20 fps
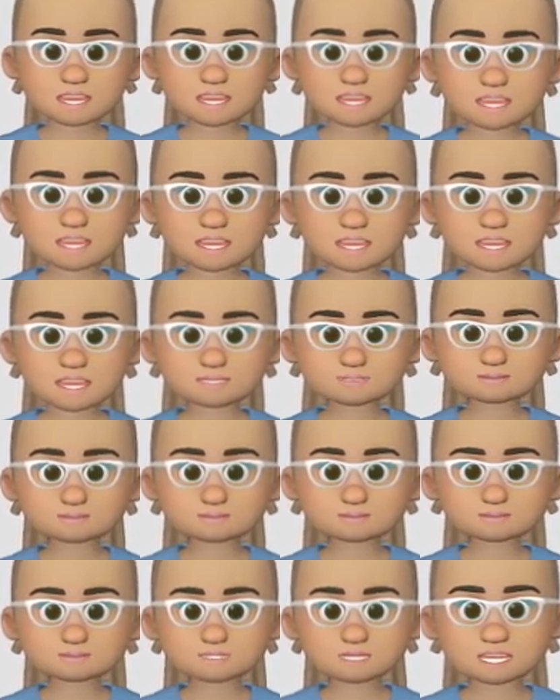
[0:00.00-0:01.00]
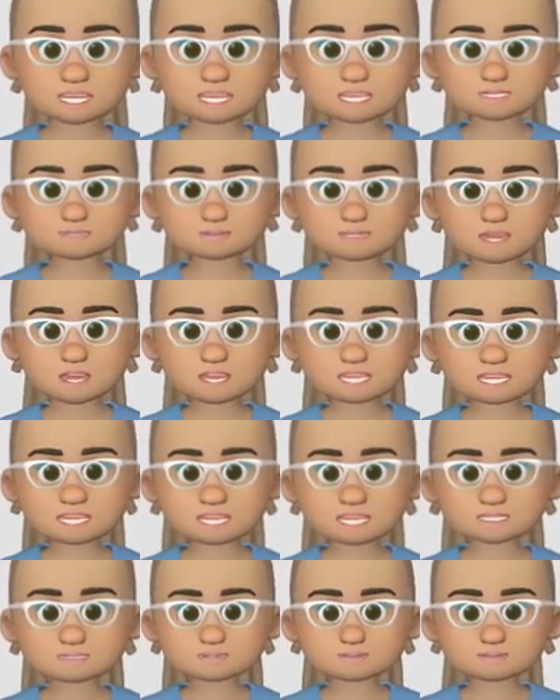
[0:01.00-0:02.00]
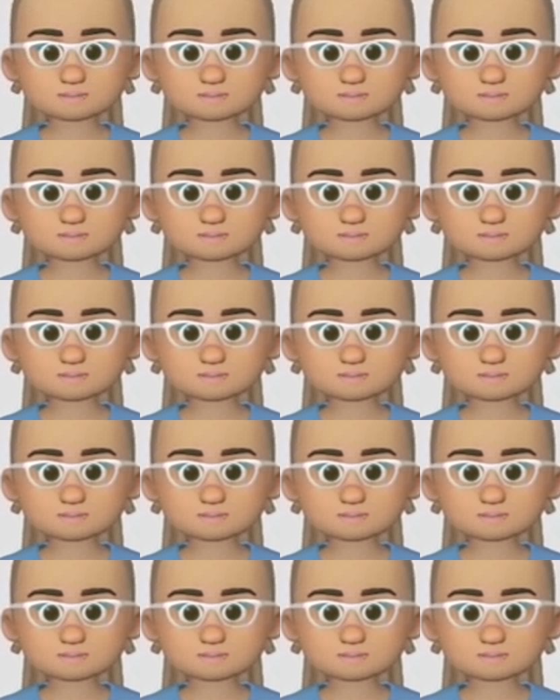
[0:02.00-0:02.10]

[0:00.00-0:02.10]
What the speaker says: see that in